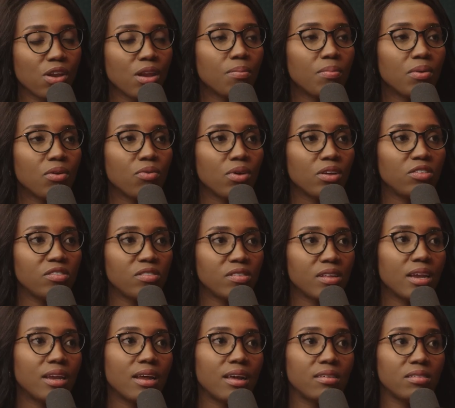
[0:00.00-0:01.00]
to be
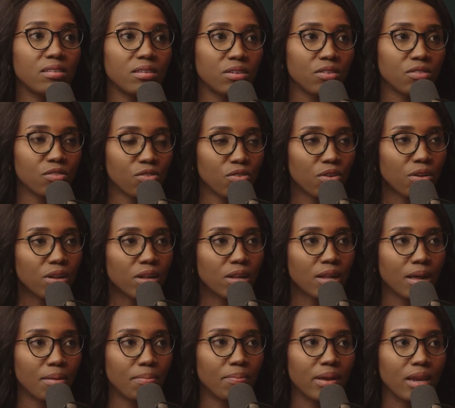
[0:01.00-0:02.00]
registered as an external
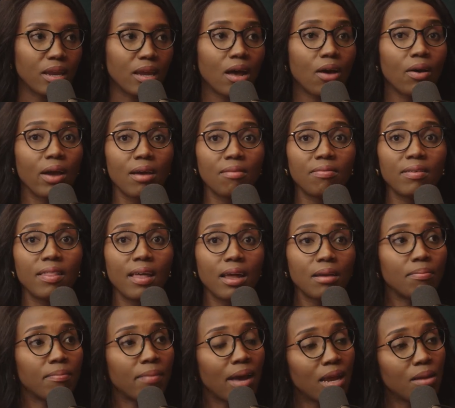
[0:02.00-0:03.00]
company. However,
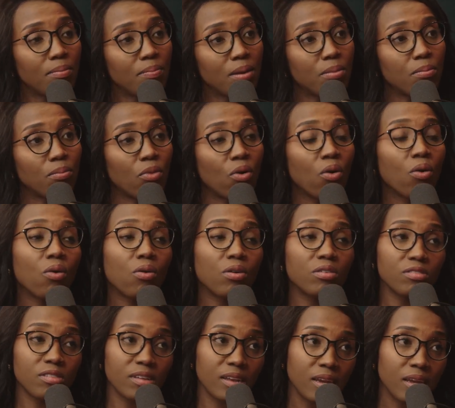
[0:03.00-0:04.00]
that might be more
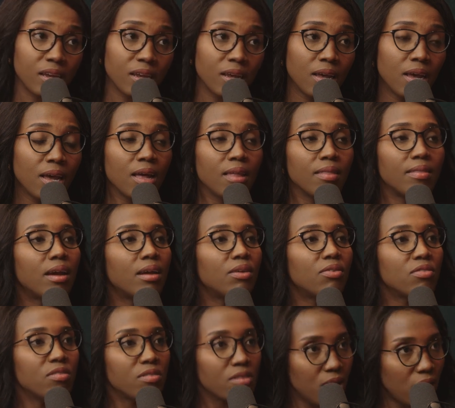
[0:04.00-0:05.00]
costly
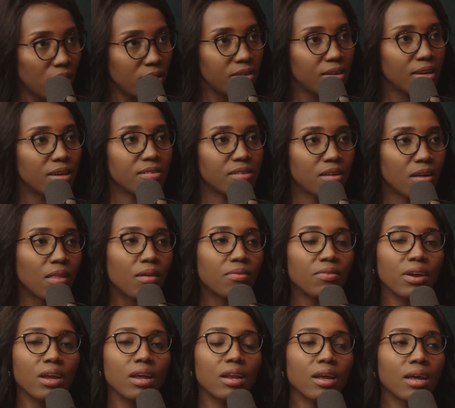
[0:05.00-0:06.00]
than starting a South
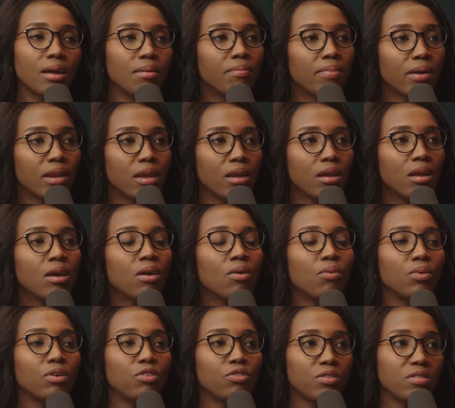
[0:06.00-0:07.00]
African company,
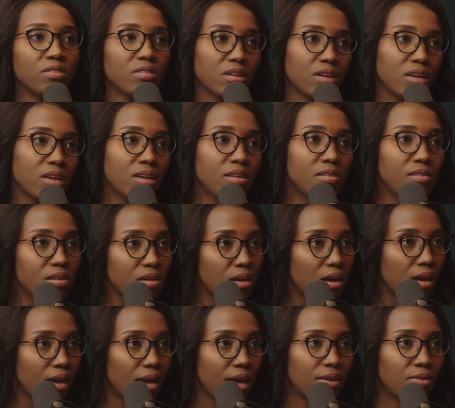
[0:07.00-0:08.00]
which is
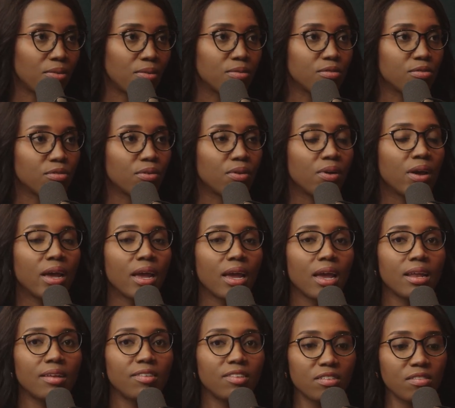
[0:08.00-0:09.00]
easier, and also
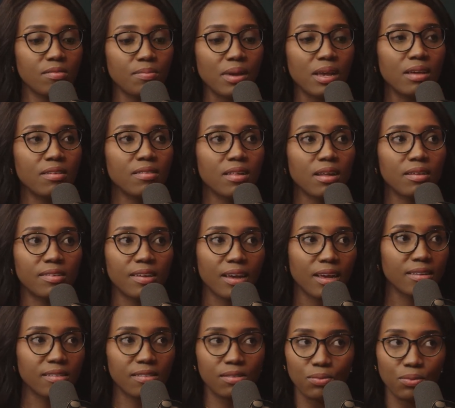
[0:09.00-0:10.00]
it just makes the
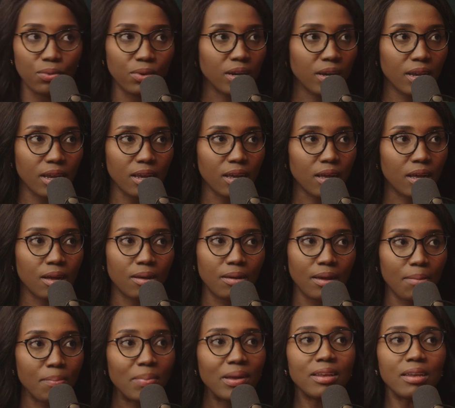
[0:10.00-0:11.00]
tax work
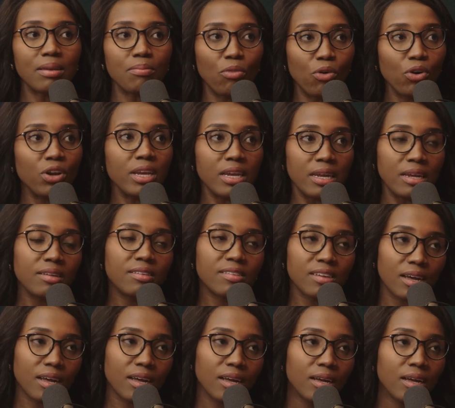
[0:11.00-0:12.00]
a bit more
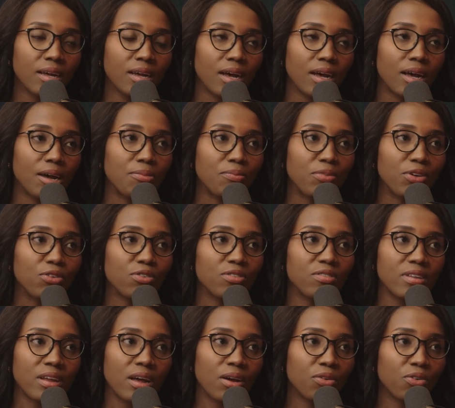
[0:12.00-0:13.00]
neater,
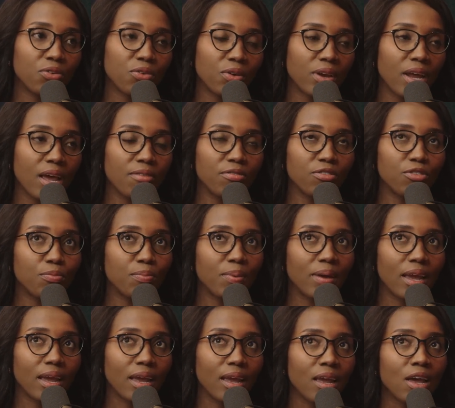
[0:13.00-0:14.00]
because now you don't have to
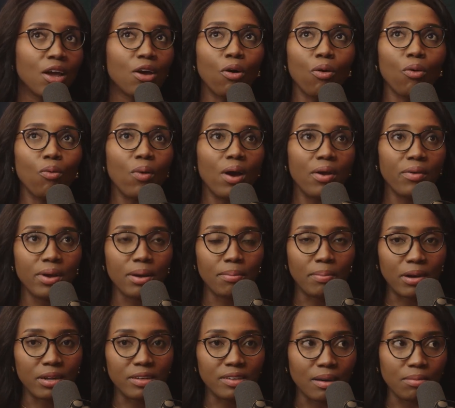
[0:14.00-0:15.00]
pay or worry
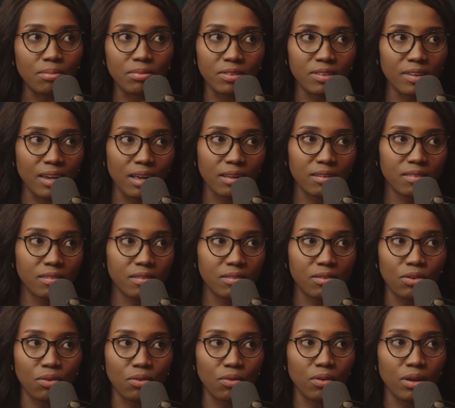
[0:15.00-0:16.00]
about double tax.
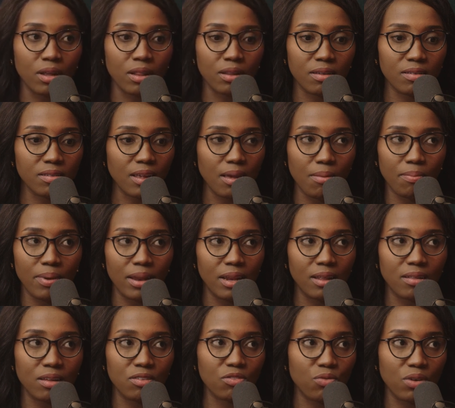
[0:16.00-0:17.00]
You know, in this company
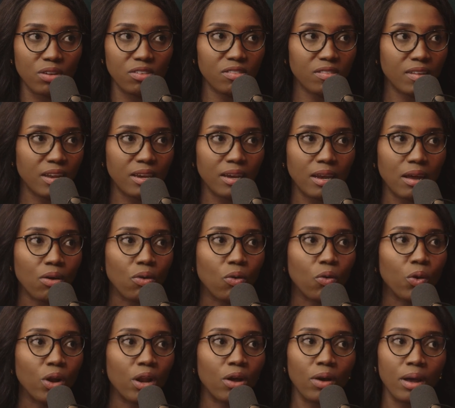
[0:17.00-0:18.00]
that's registered in
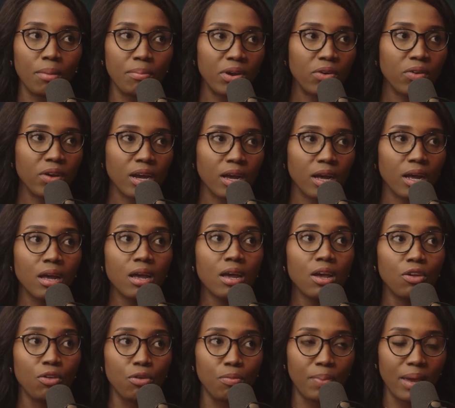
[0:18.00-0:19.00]
Angola or America,
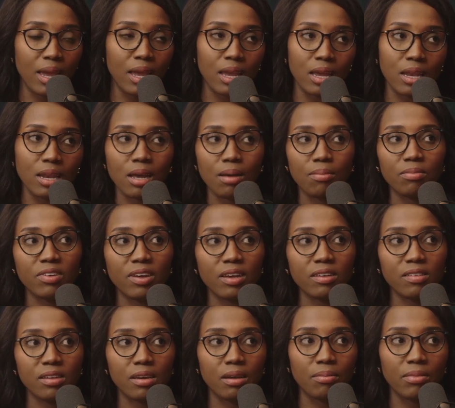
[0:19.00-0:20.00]
you're paying income
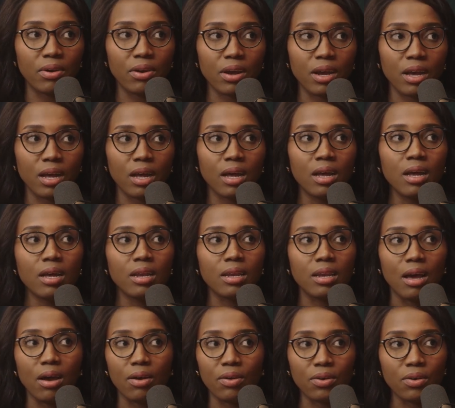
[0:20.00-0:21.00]
tax in America.
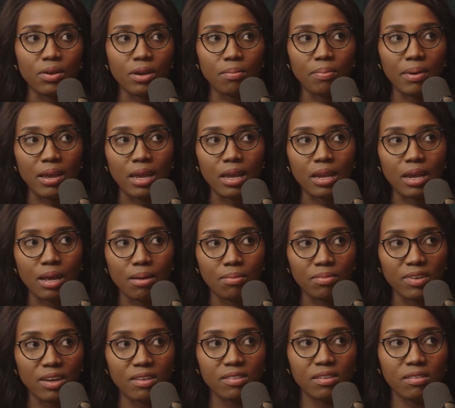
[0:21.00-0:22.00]
Now you're going to pay income
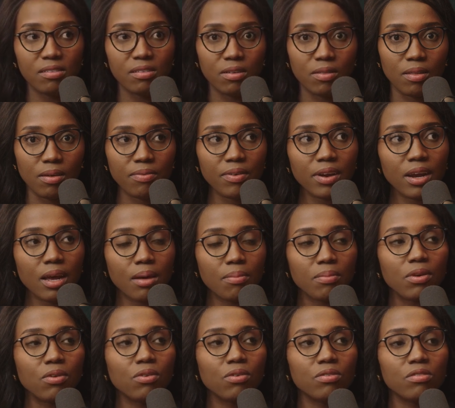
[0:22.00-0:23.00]
tax in South Africa
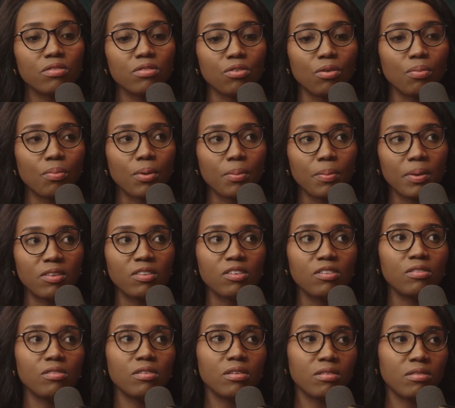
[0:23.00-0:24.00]
because your
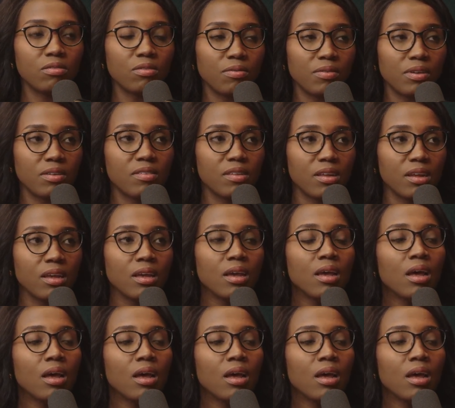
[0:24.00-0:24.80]
property is obviously